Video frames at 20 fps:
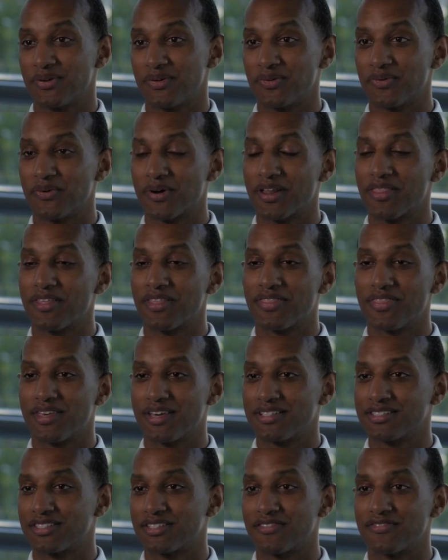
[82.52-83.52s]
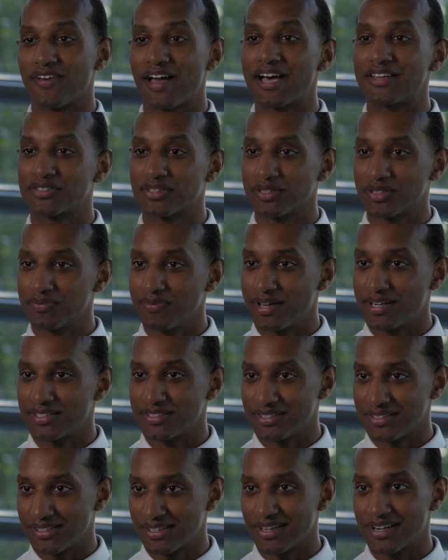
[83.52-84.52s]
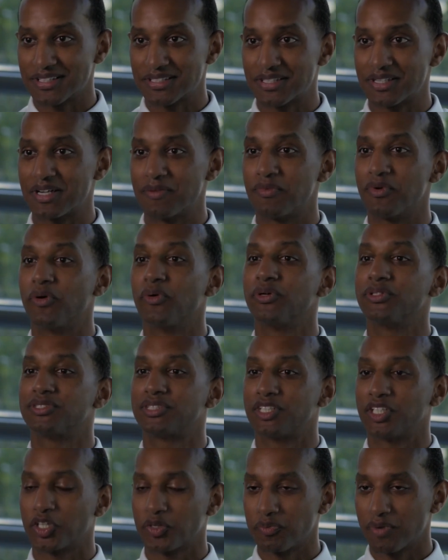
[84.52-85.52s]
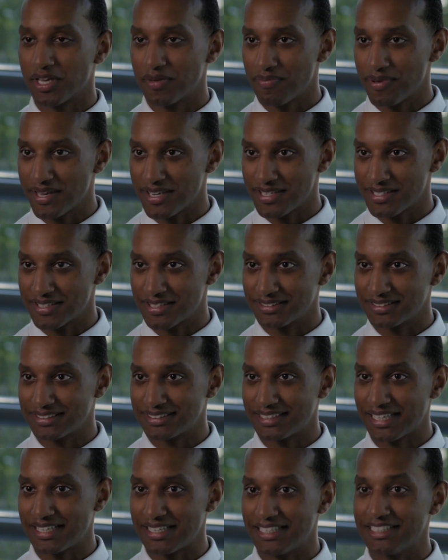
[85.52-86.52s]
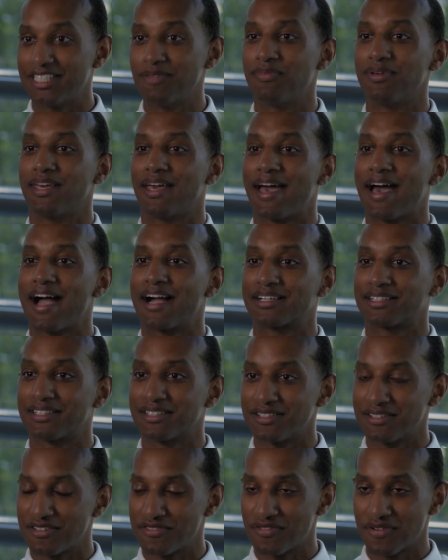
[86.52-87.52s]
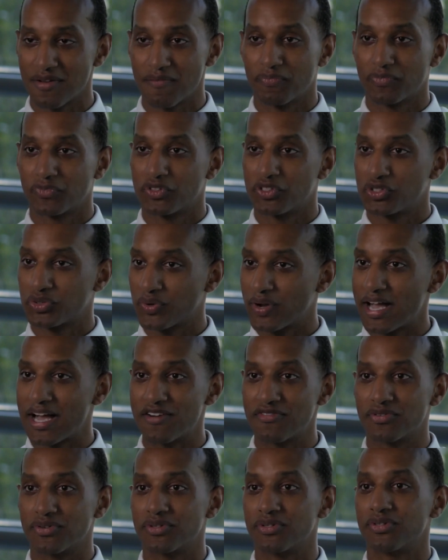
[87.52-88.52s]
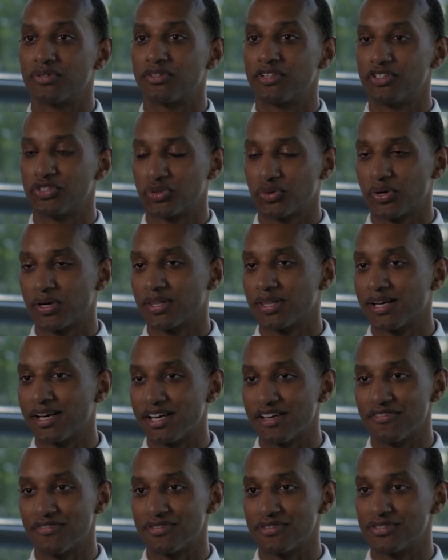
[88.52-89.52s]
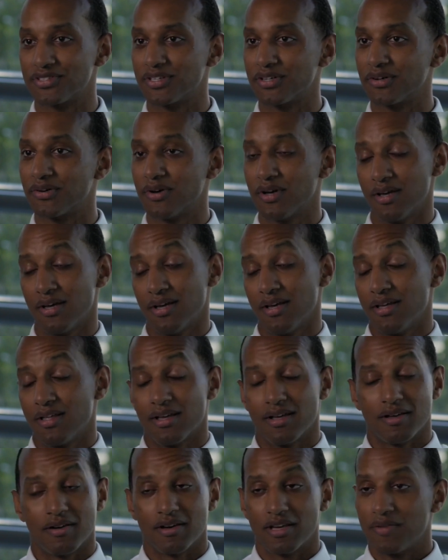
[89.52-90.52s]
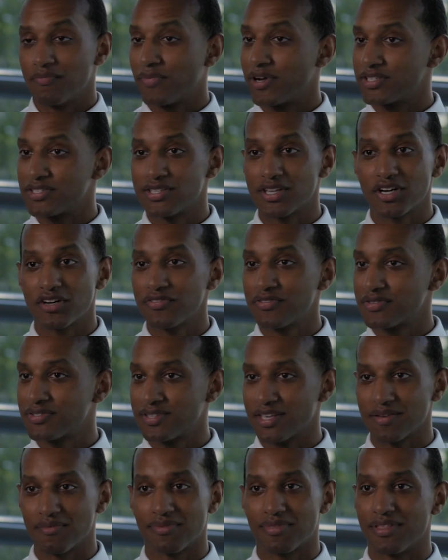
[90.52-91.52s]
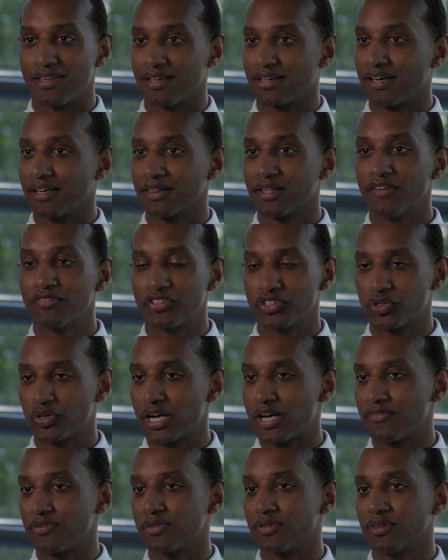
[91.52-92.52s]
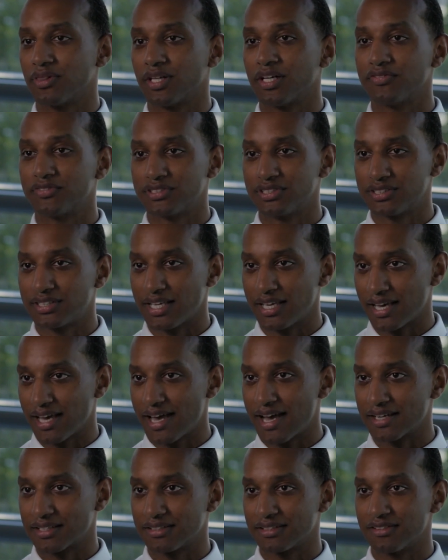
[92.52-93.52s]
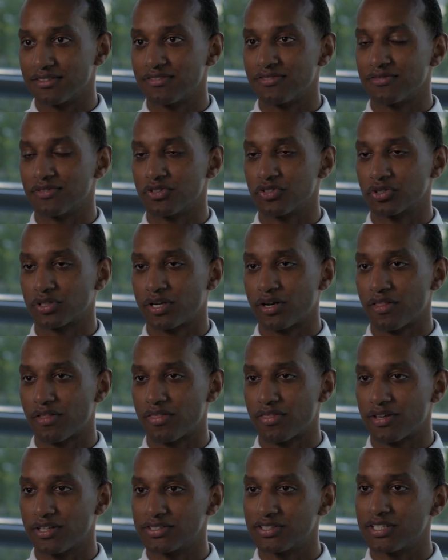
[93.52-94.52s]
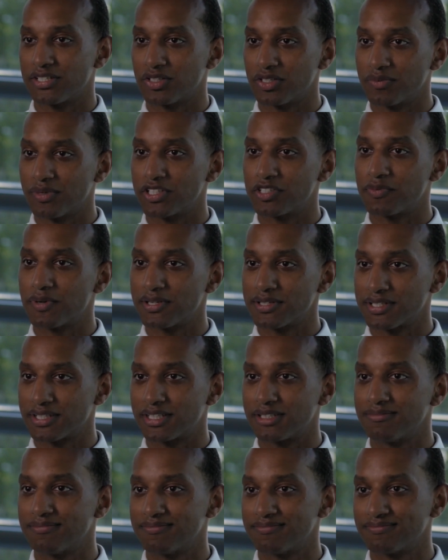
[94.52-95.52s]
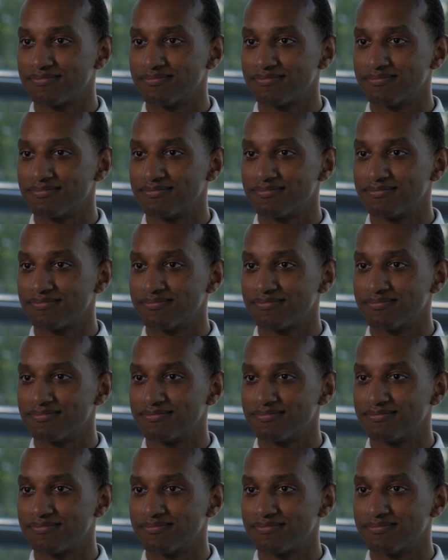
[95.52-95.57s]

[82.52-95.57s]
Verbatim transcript: One of the things as a vascular medicine doctor, I'm always telling my patients they need to be active, travel, and enjoy life. And so myself, same thing. I love to travel, love to stay active, and those are kind of the things I do in my spare time.